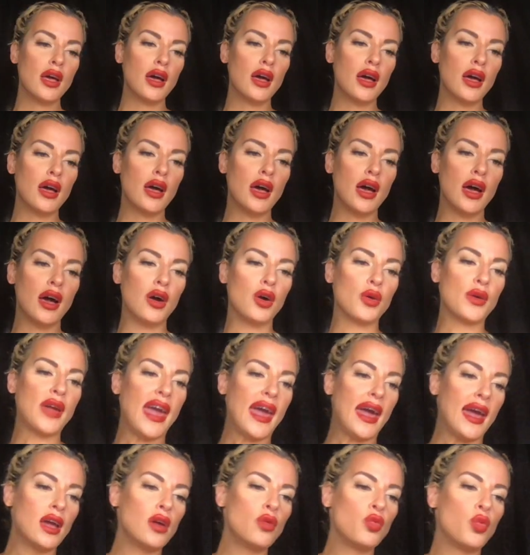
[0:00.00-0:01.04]

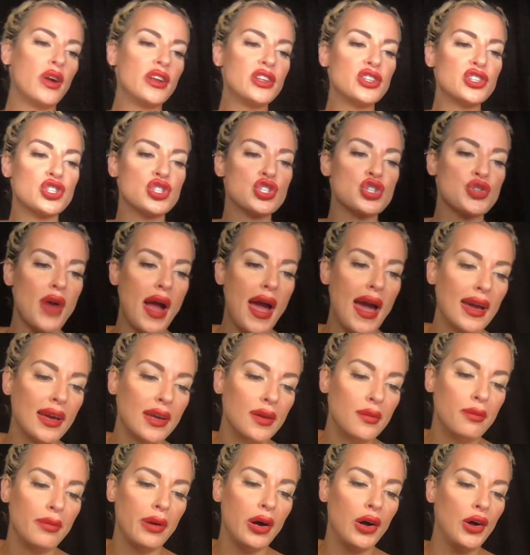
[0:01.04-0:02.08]
Okay, which
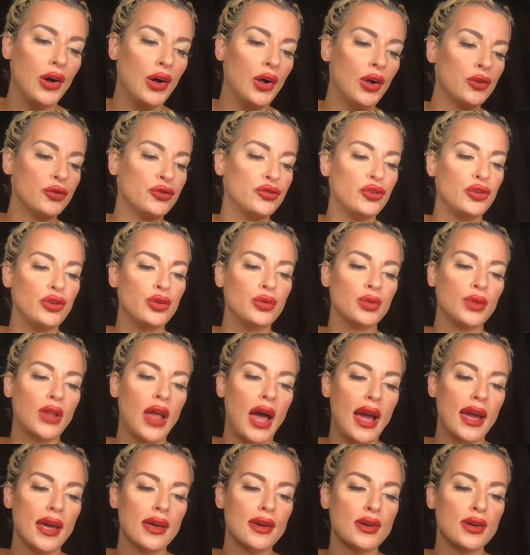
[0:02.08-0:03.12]
Dragon Ball do you
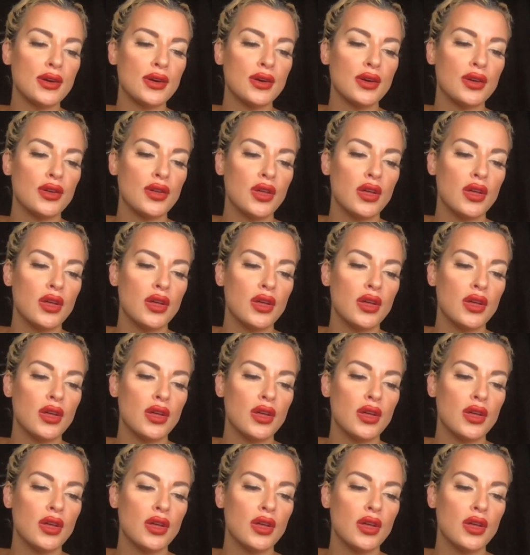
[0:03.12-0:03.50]
like?